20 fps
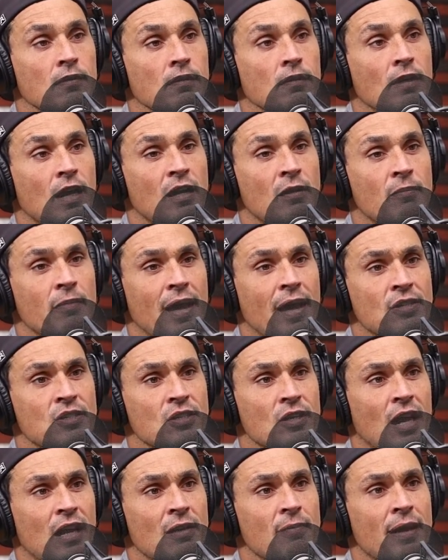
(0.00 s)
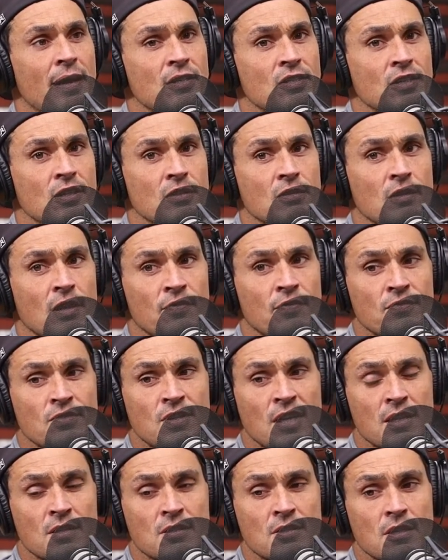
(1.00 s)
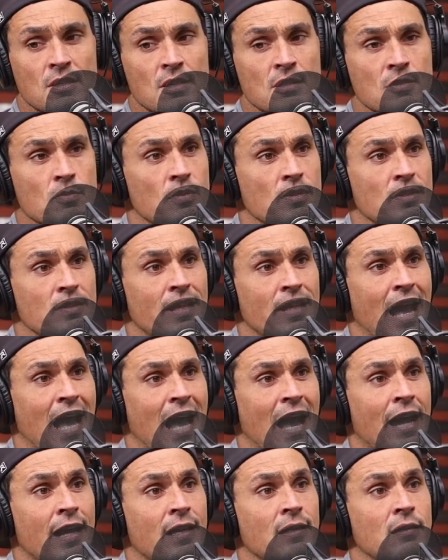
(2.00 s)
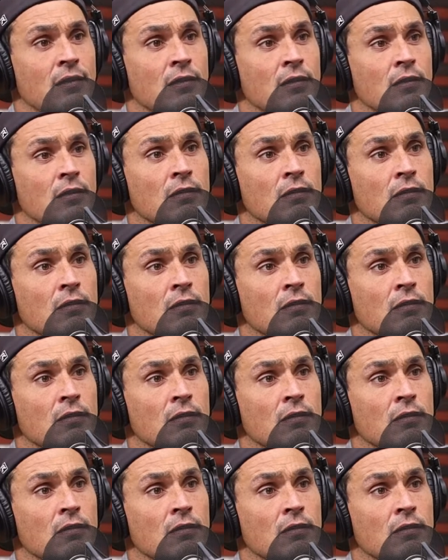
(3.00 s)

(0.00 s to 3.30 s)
I'd imagine if Tennessee's was 9